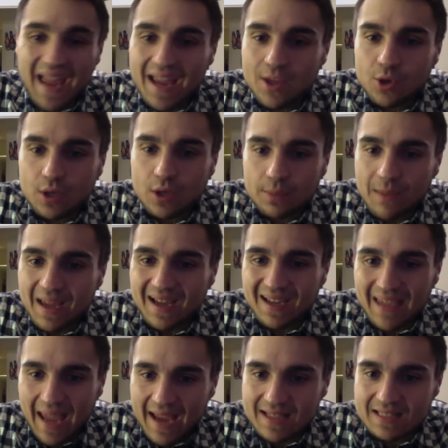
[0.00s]
could make a
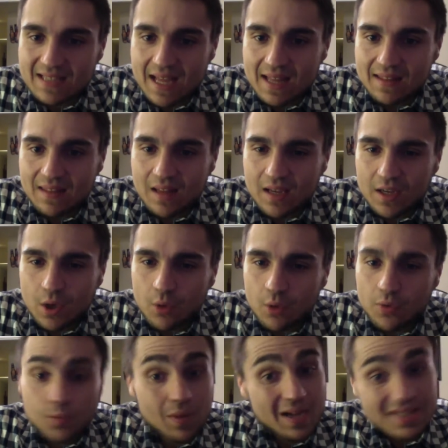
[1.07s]
case that,
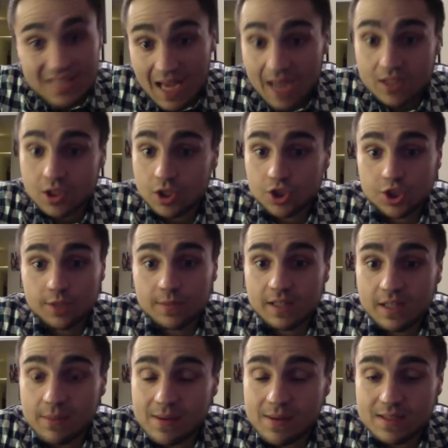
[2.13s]
the Red Sox are
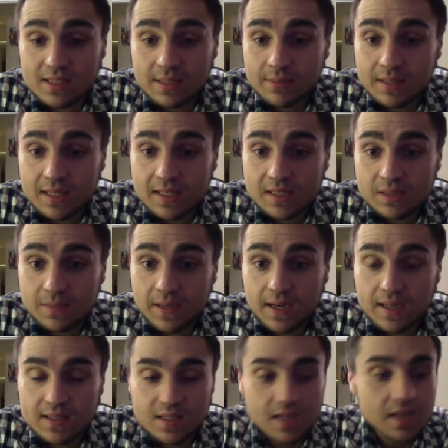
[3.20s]
legitimately the best team in the East
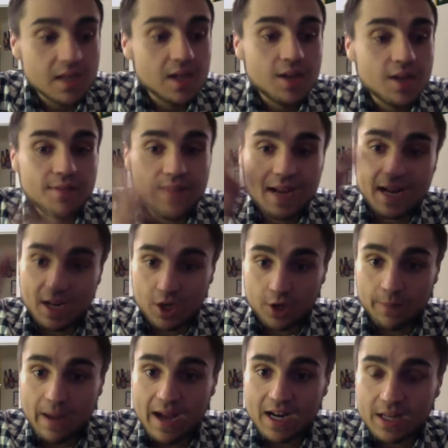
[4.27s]
because they got a
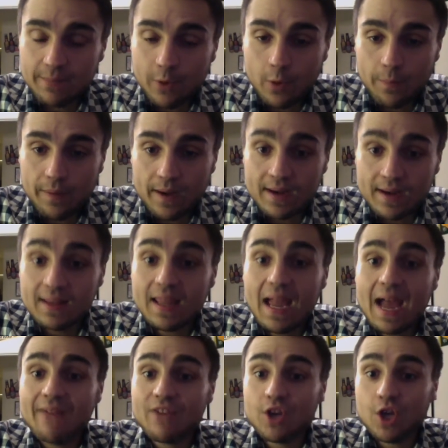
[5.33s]
good back of the bullpen, they
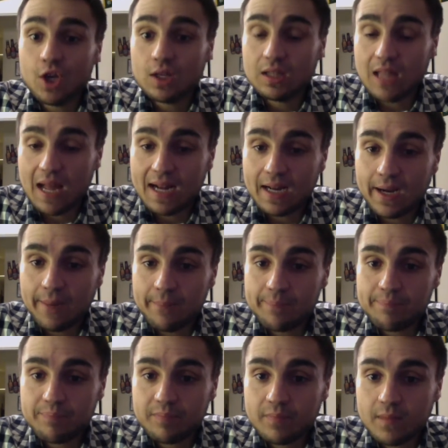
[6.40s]
have a good lineup,
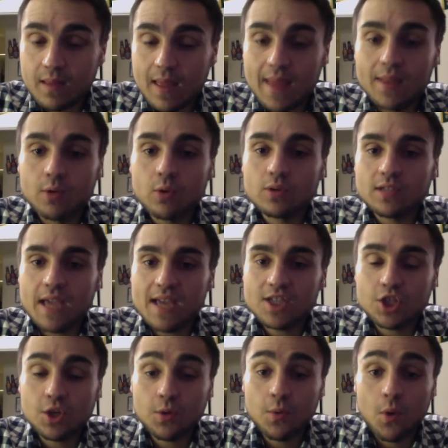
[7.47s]
and the
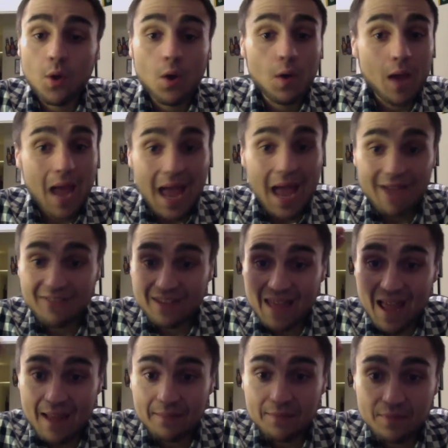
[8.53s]
rotation having
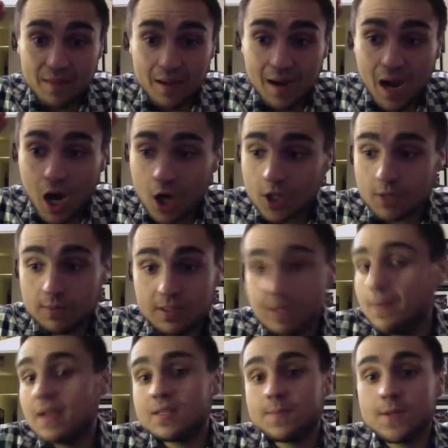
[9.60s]
that arguably the
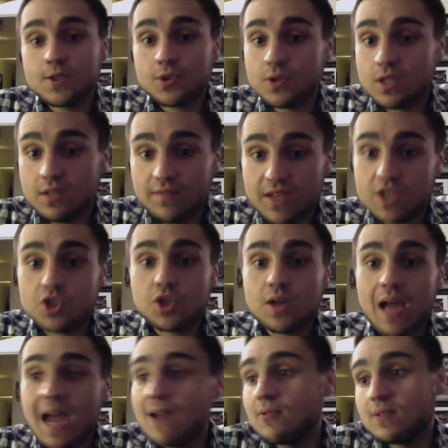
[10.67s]
best pitcher in the division.
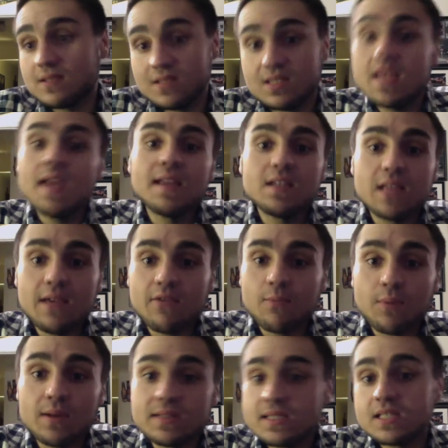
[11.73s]
I would say David
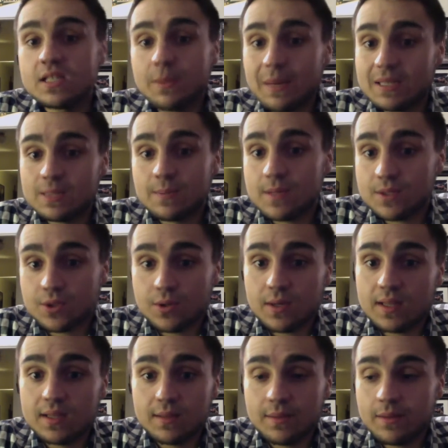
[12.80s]
Price is the best
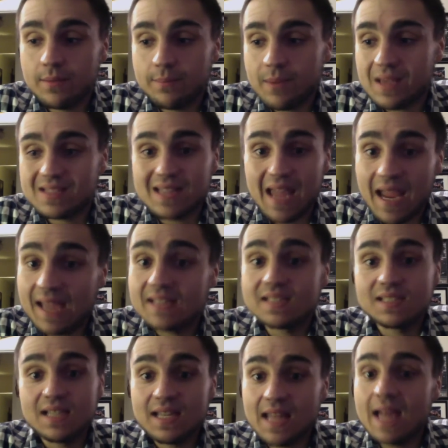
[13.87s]
pitcher, the best
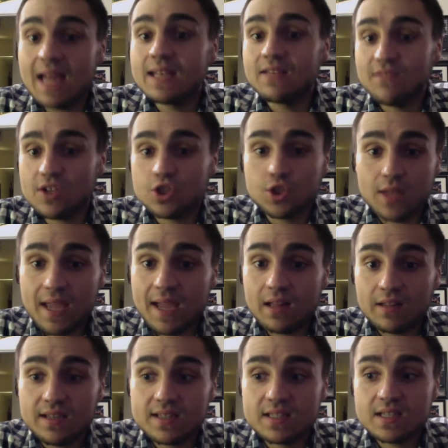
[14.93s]
ace in that division, the
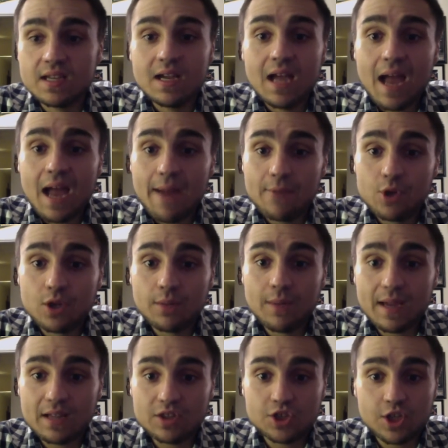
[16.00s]
AL East. I mean, you can
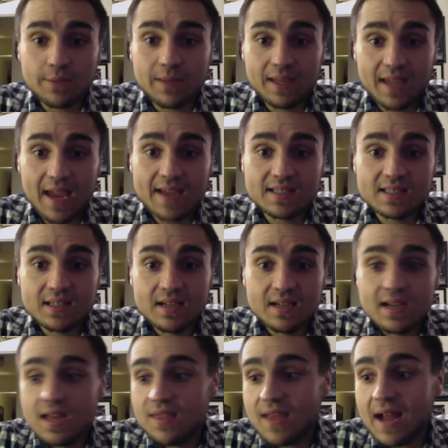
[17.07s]
make a legitimate case
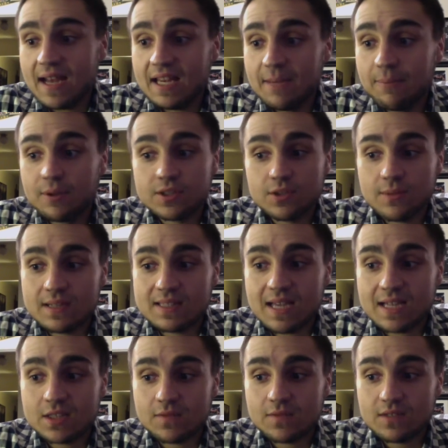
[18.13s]
that he puts the Red
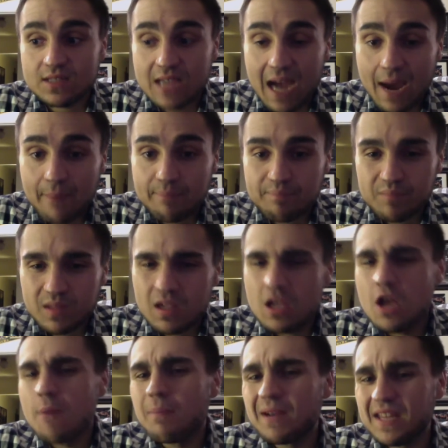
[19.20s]
Sox over the top.
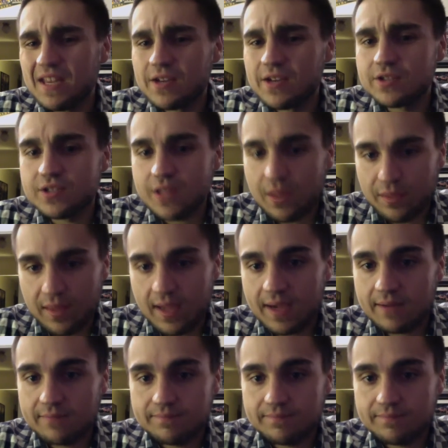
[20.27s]
But here's the thing.